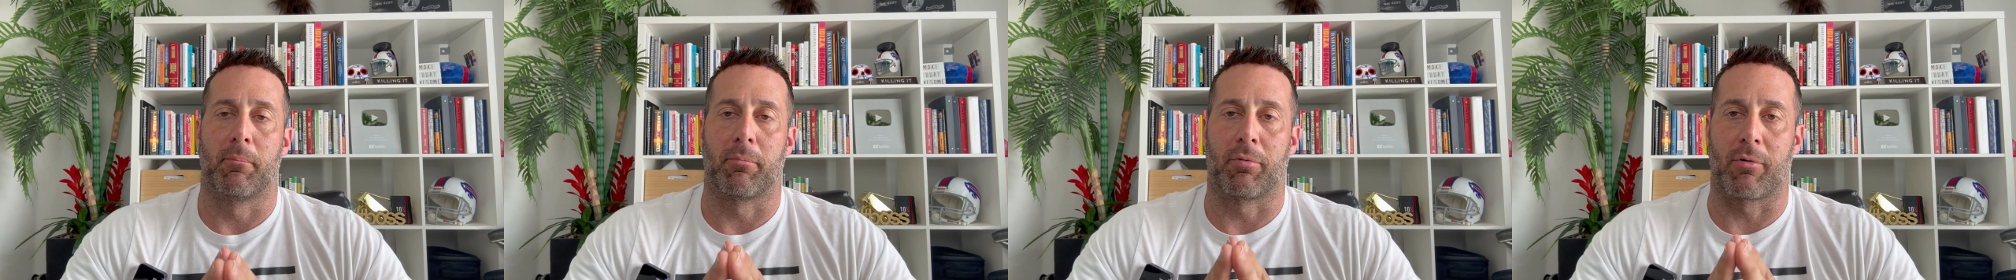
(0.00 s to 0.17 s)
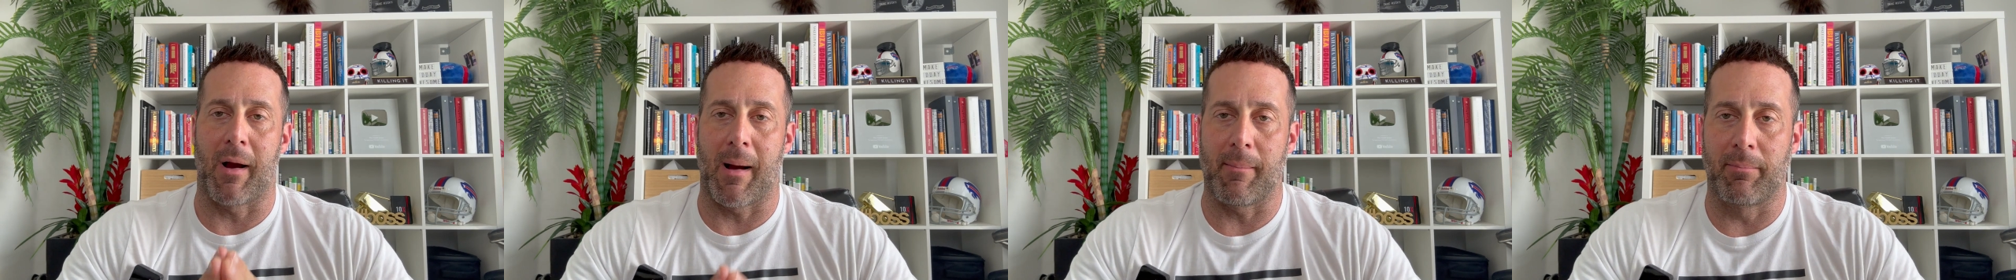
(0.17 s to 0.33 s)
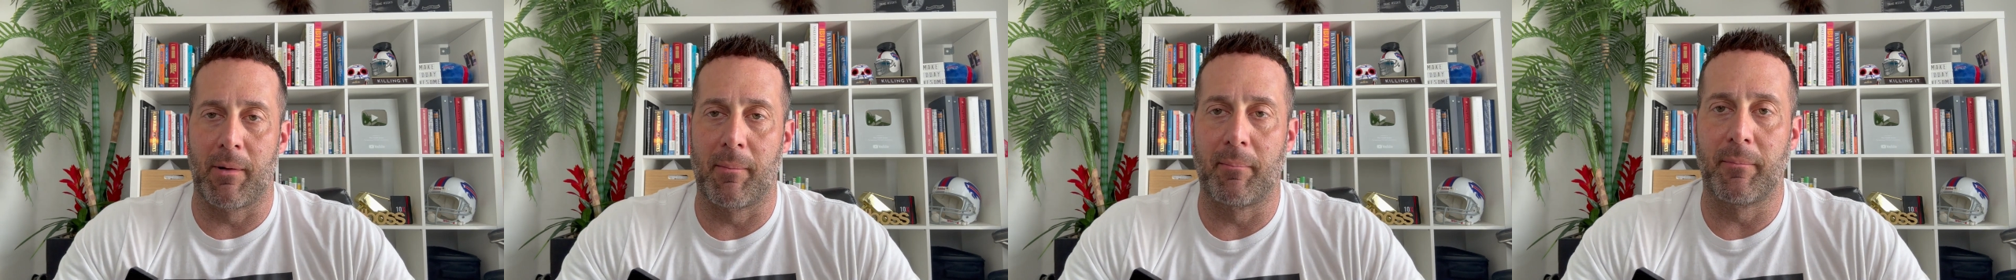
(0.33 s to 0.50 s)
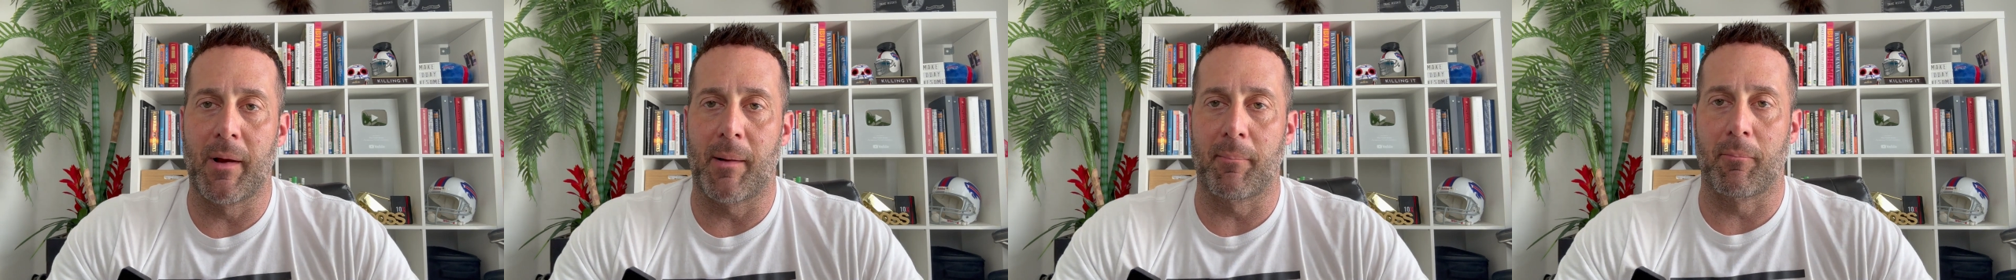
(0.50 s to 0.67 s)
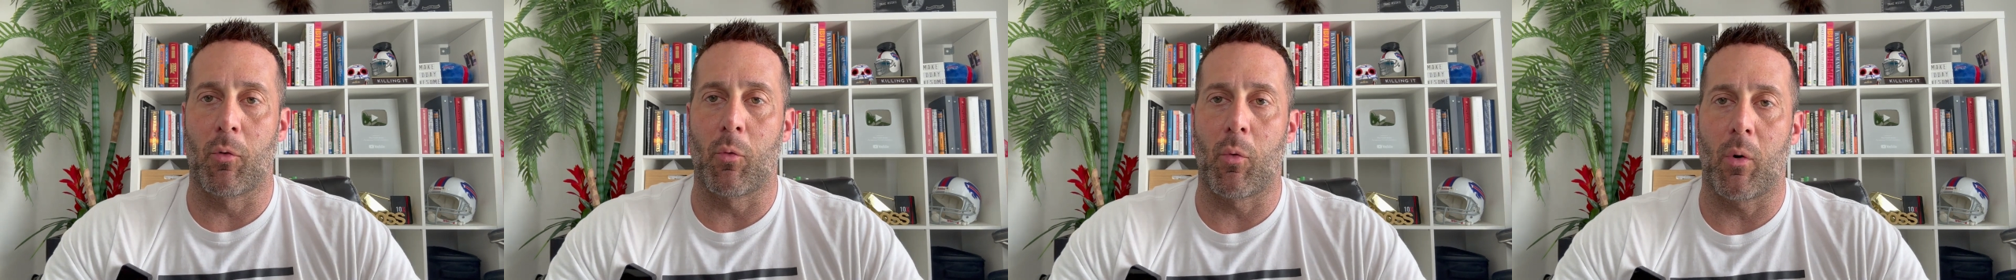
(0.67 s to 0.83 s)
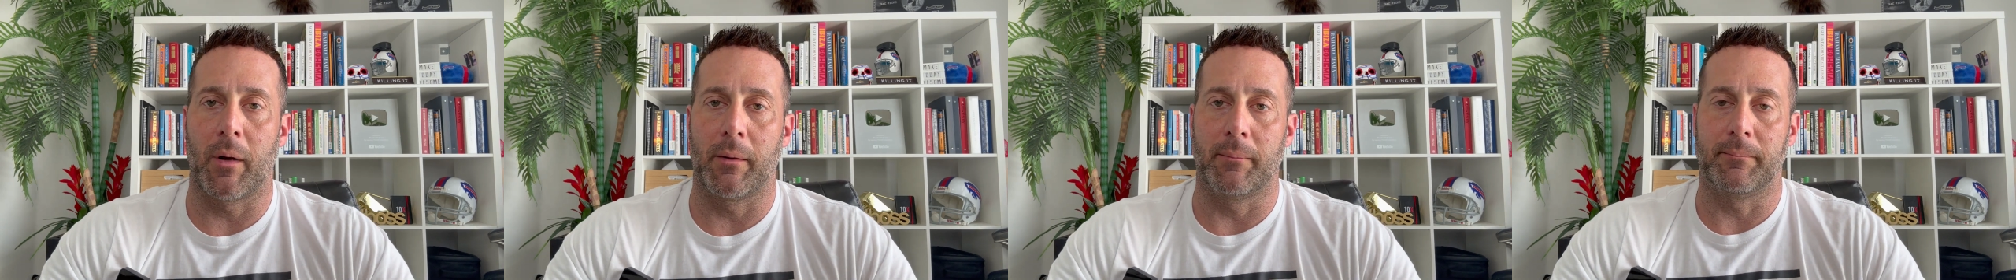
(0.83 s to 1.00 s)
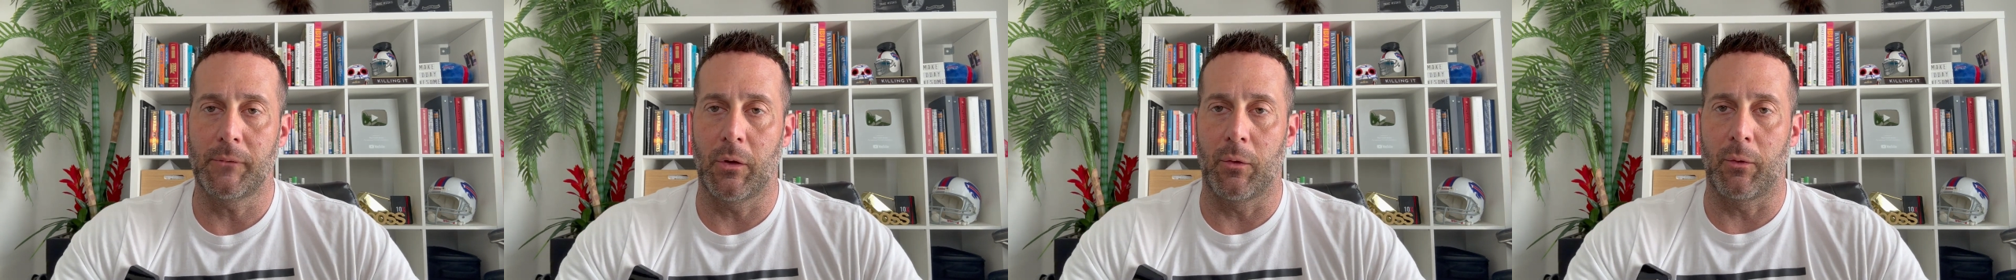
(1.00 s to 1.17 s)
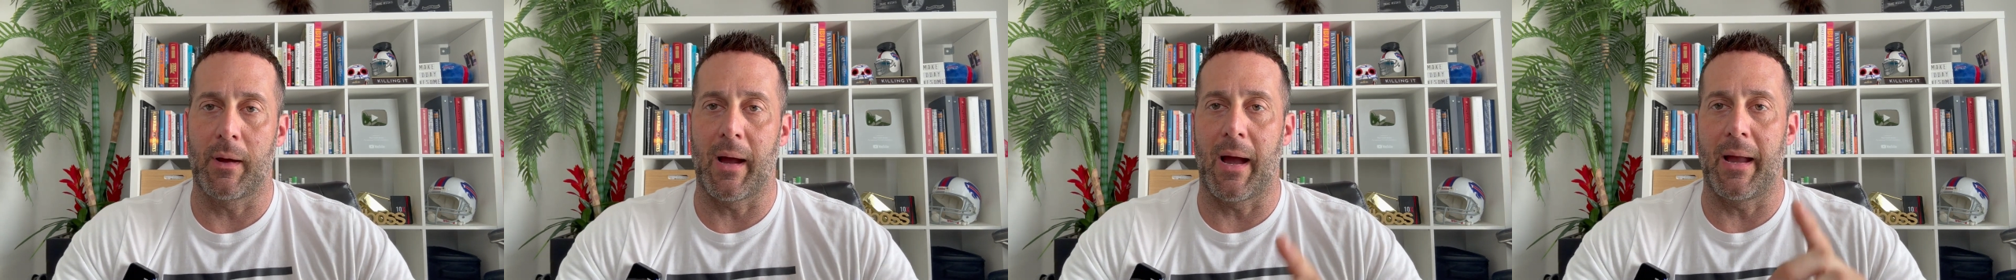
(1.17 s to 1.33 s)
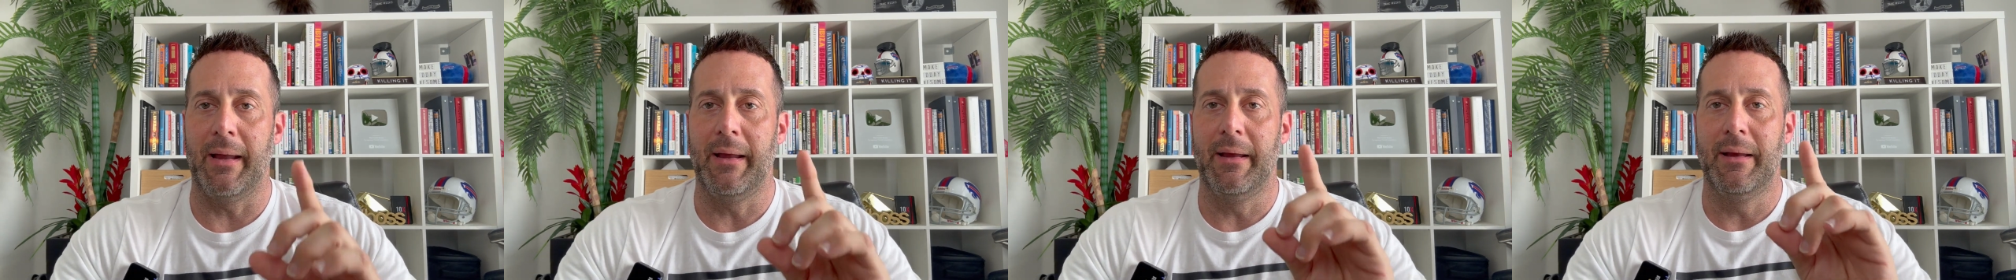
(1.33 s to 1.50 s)
Problem number 1,
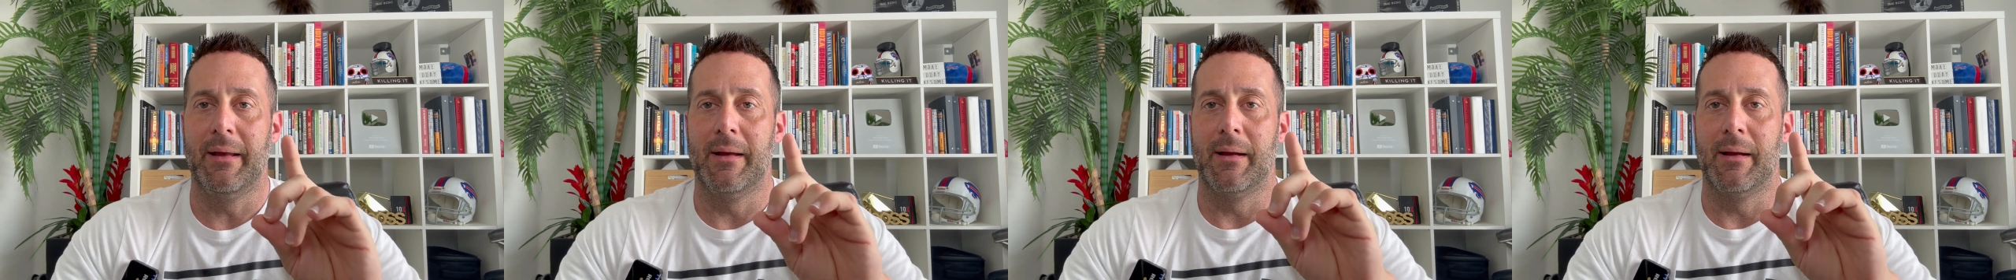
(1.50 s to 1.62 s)
okay?